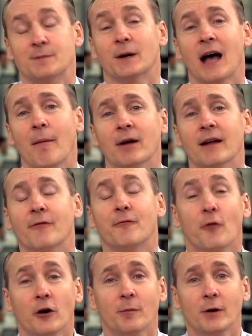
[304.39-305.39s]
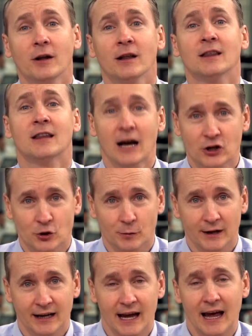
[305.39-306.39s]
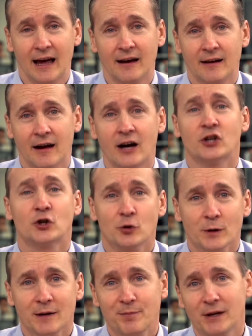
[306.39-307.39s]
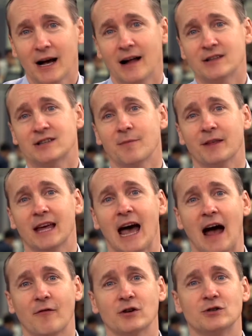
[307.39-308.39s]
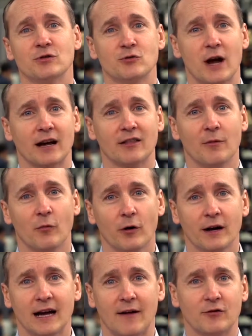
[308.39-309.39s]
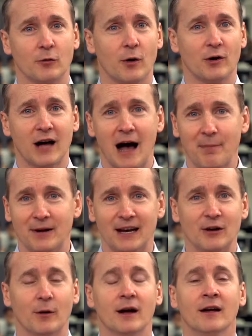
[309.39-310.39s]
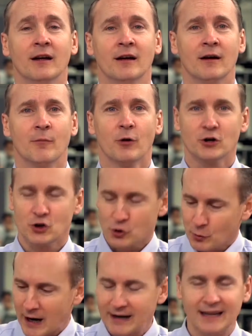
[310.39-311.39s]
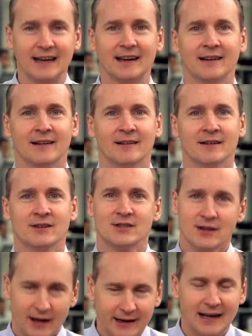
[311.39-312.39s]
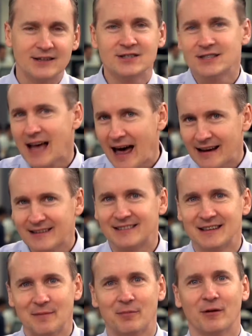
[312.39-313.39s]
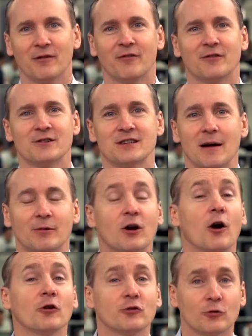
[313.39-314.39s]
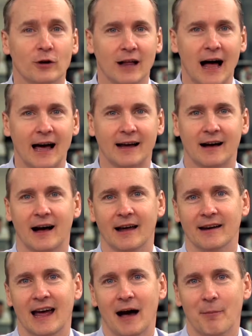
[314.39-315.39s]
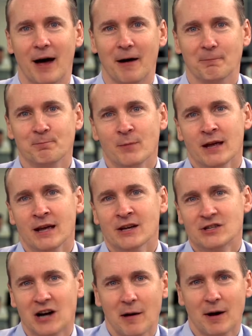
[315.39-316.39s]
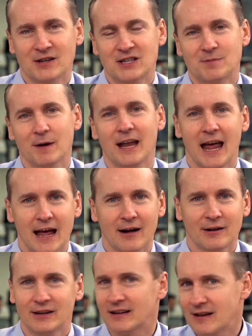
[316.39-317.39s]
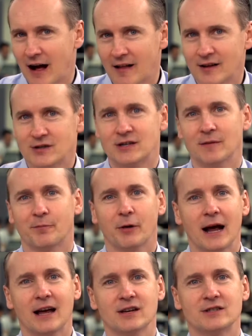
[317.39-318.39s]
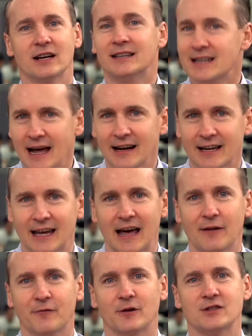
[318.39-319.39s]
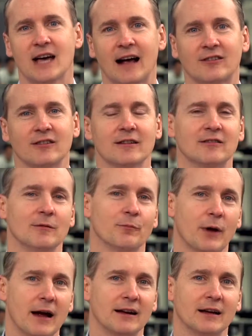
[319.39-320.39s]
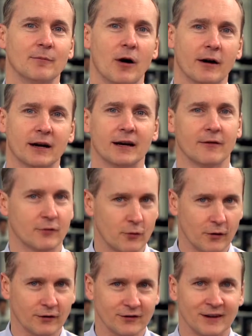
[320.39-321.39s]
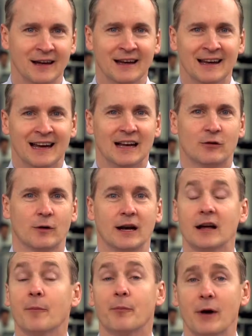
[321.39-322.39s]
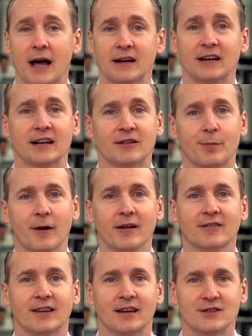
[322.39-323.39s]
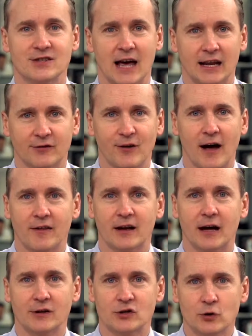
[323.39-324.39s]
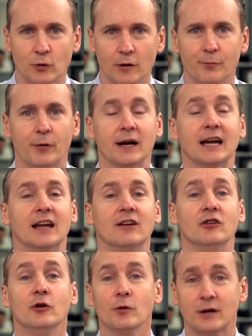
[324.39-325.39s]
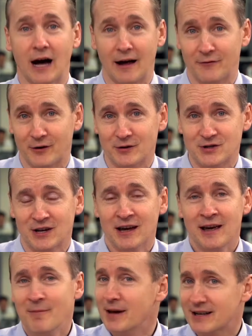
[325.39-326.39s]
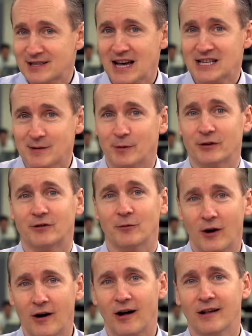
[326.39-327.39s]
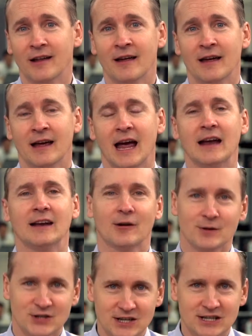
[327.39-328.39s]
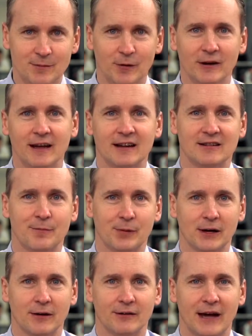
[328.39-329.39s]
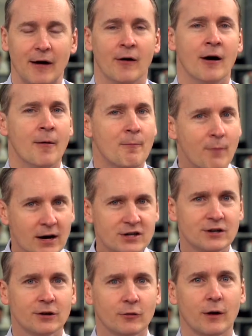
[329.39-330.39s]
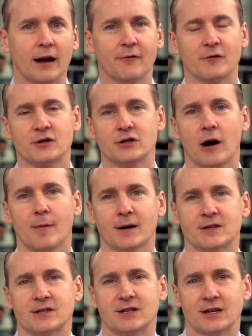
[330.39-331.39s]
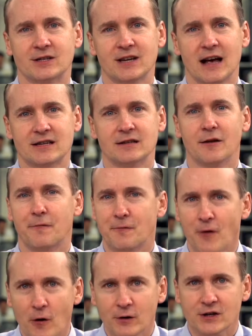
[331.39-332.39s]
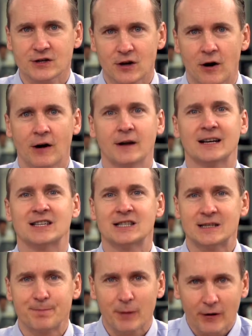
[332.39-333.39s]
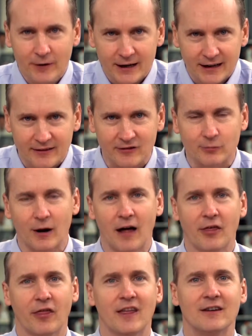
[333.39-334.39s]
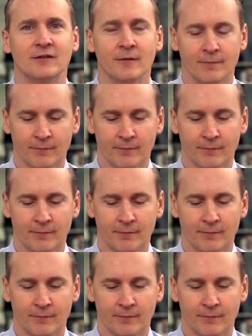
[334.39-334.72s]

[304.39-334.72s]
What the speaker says: become an affordable luxury and a treat beyond something average you drank in the morning after you woke up and into a more trendy, again, status symbol for some cultural icon. How about? Starbucks has been hailed, acknowledged, and praised again and again for its excellence in branding and marketing, of course, in creating a branded experience that can satisfy the connoisseur, bring in new converts, be accessible to all, and irresistible in its appeal. Now, much of the credit for Starbucks' success and the focus on experience rather than